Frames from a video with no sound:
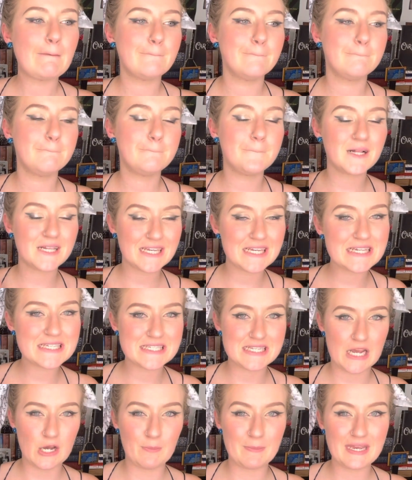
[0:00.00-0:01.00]
please
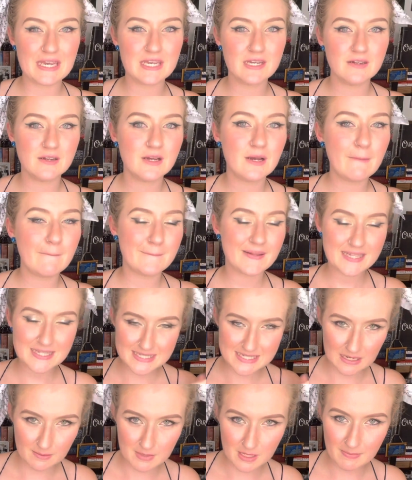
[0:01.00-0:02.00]
tell me. Please
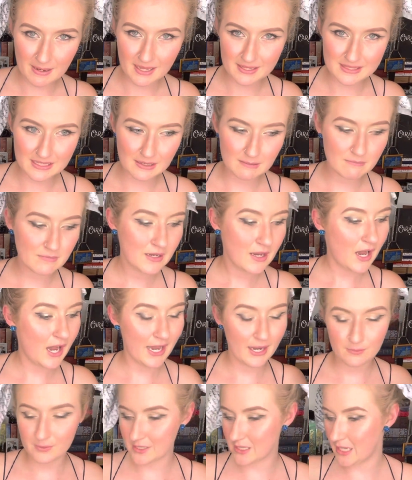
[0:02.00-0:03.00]
tell me about them. I
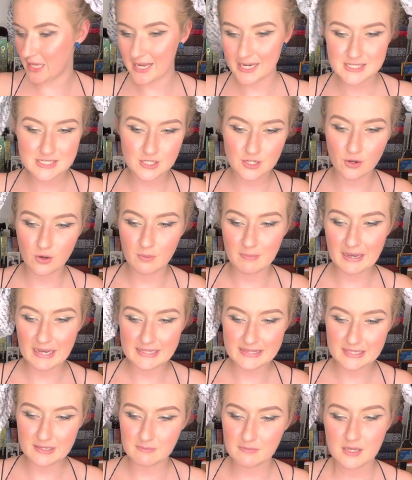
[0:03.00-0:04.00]
would like to know about
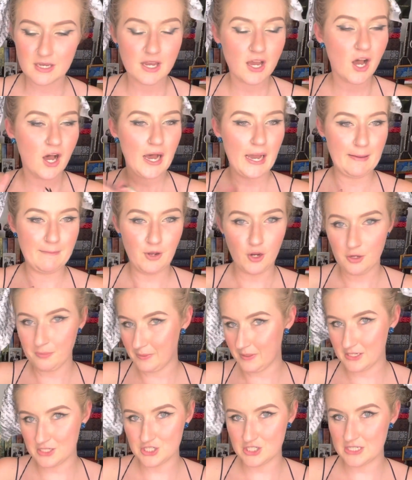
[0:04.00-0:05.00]
them. I'm
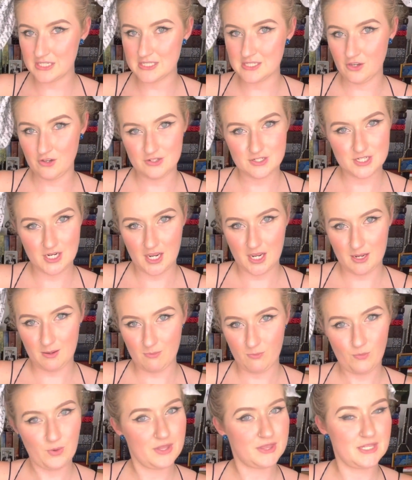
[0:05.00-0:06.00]
hoping she's on time
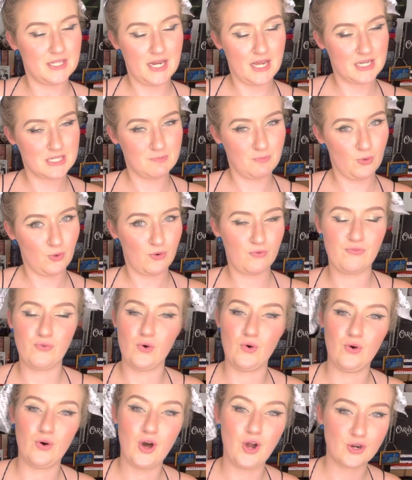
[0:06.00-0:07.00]
with the next book
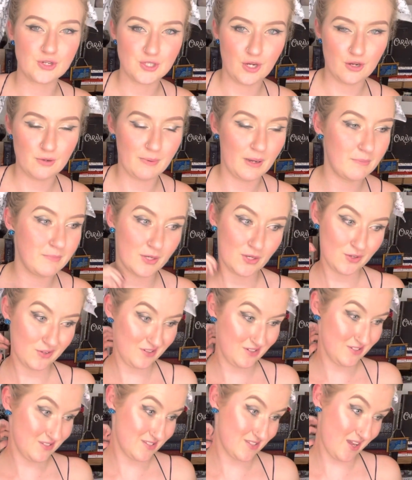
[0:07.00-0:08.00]
for October
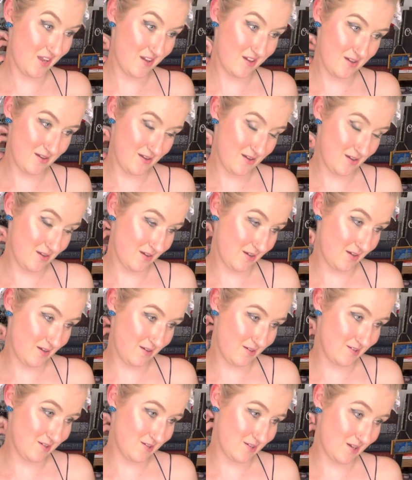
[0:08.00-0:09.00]
because
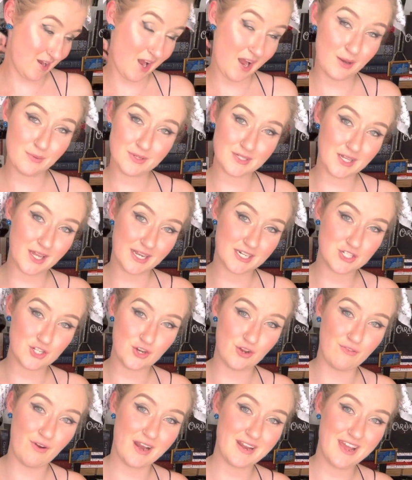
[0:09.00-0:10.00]
I would like to know
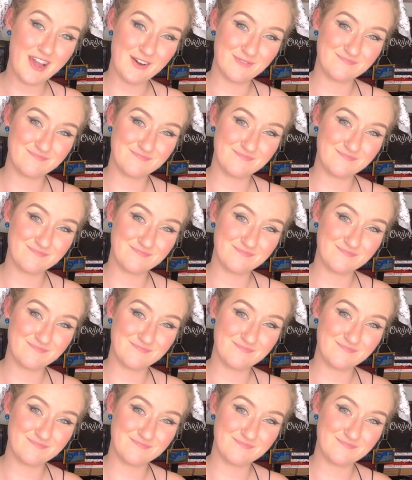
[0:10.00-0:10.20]
right now.